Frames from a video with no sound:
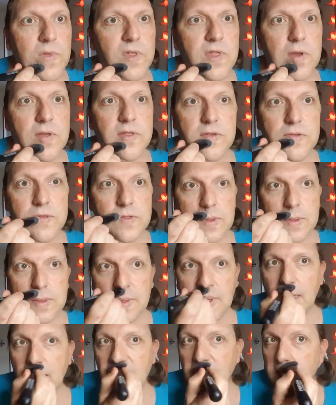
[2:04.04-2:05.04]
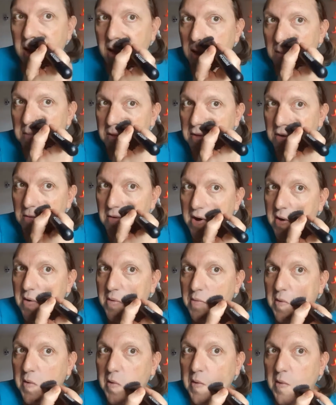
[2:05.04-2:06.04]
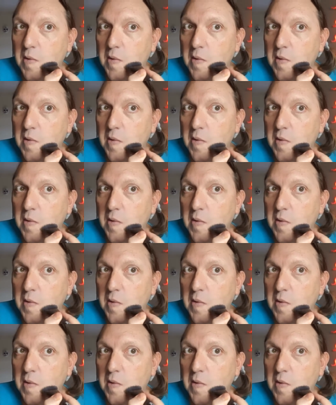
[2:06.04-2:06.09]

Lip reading: just dab it around,